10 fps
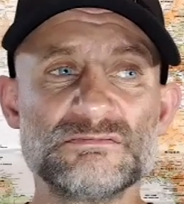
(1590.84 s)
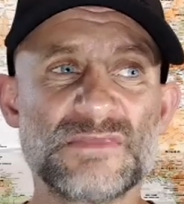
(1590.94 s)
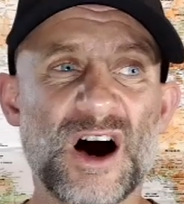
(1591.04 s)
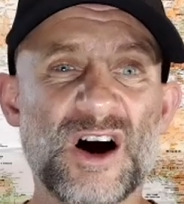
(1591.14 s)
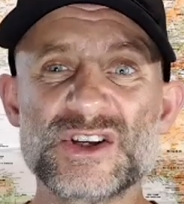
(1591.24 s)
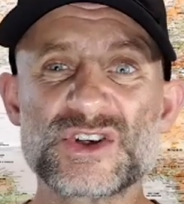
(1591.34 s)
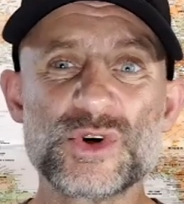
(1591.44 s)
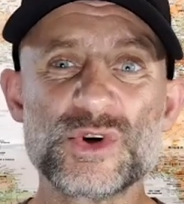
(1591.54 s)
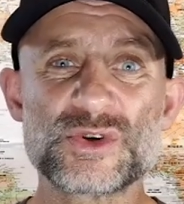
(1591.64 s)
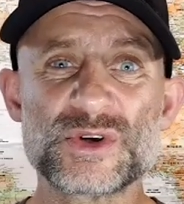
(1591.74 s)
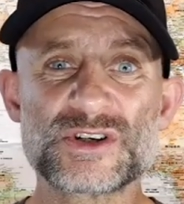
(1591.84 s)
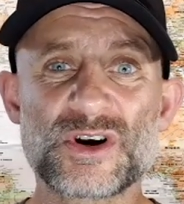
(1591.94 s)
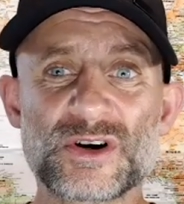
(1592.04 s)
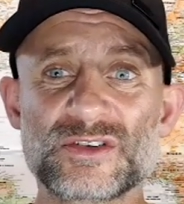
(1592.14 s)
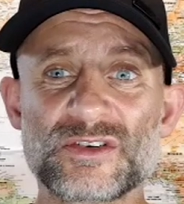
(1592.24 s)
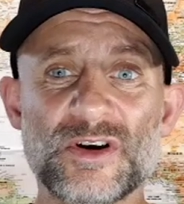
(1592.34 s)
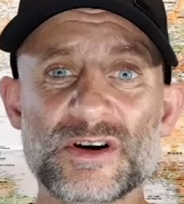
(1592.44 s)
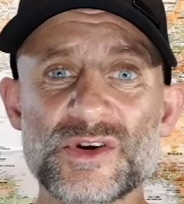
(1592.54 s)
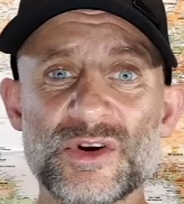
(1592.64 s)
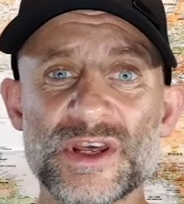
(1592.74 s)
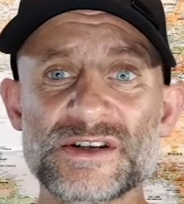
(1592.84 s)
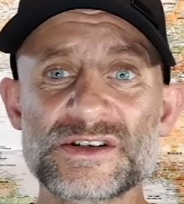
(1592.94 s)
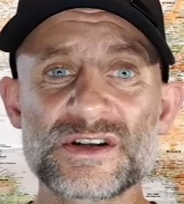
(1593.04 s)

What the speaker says: I enjoyed doing the drugs, if I was honest.